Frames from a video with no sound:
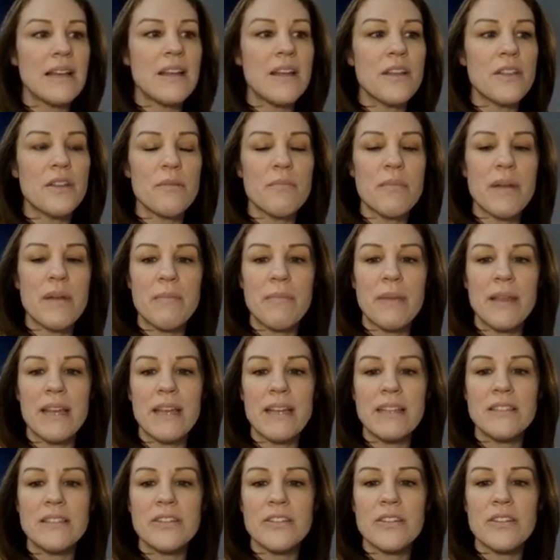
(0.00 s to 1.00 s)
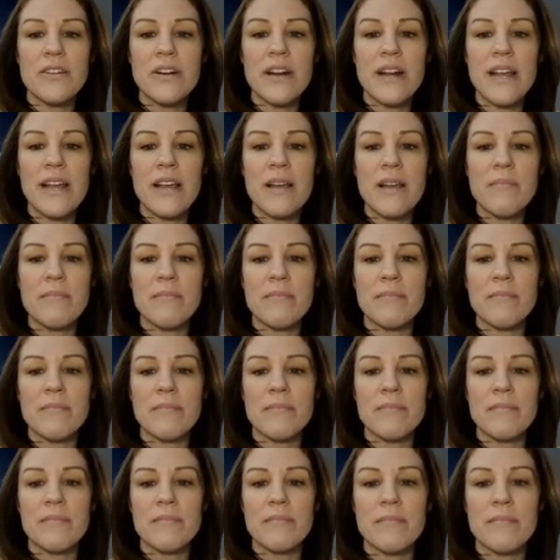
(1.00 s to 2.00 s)
Another might be Instagram.
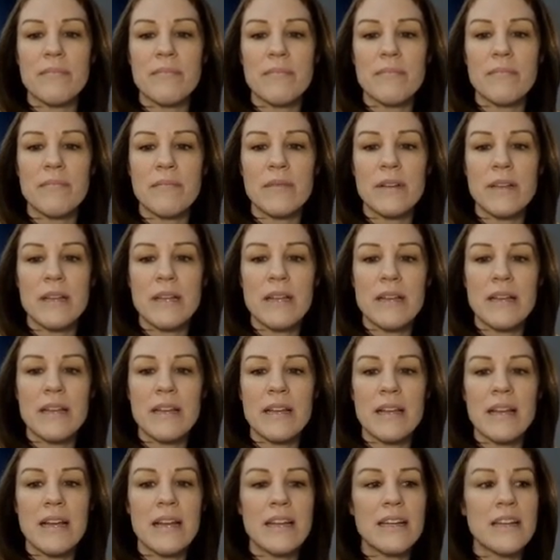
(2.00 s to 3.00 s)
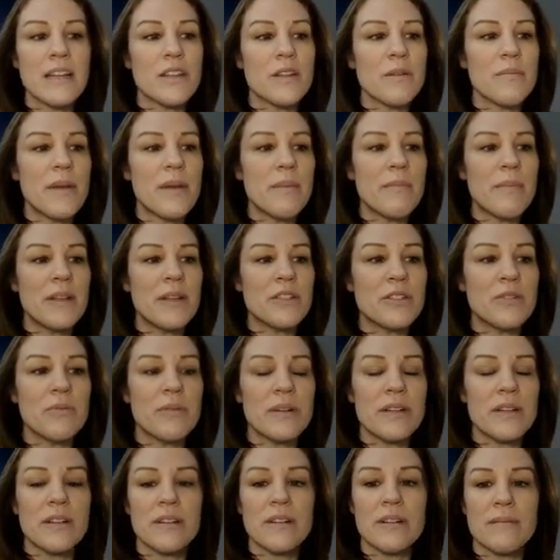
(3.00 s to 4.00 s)
Another might be
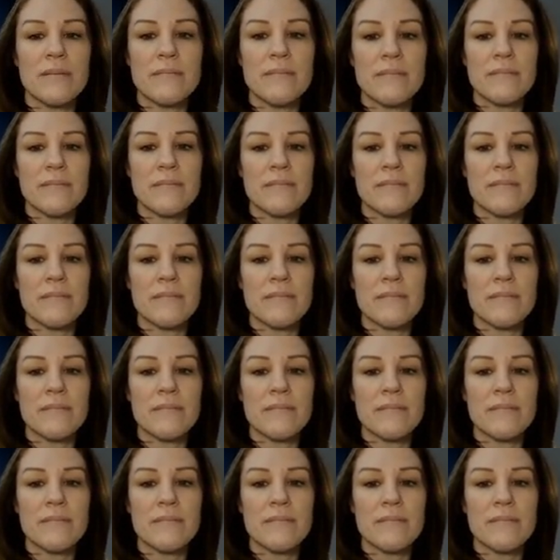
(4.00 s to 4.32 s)
Twitter.